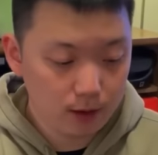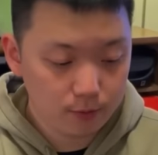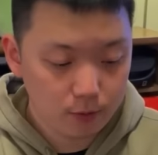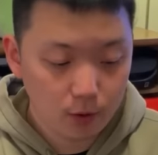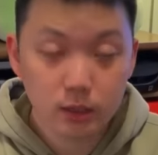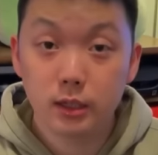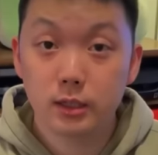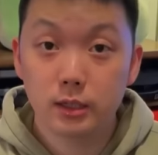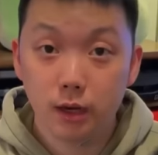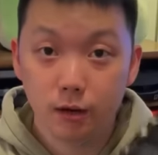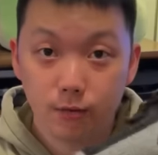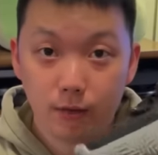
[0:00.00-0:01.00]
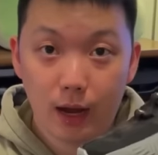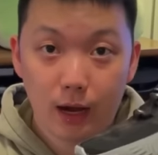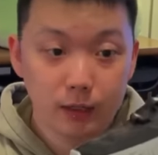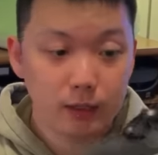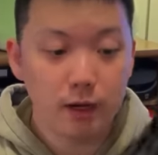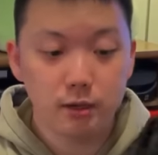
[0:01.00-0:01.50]
of course the Son of
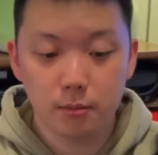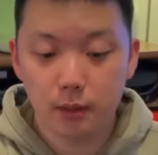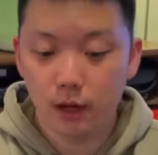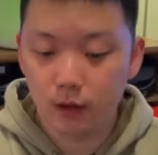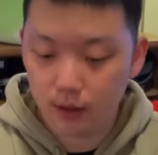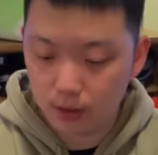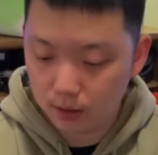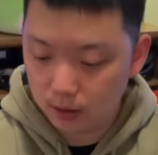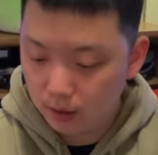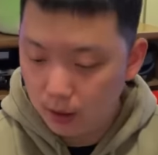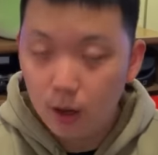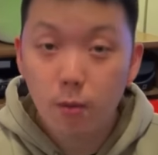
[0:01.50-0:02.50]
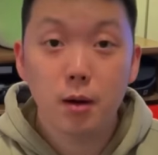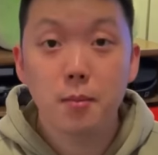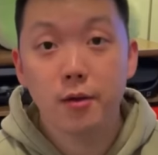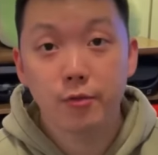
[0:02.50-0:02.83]
Flash has to be on here. One of my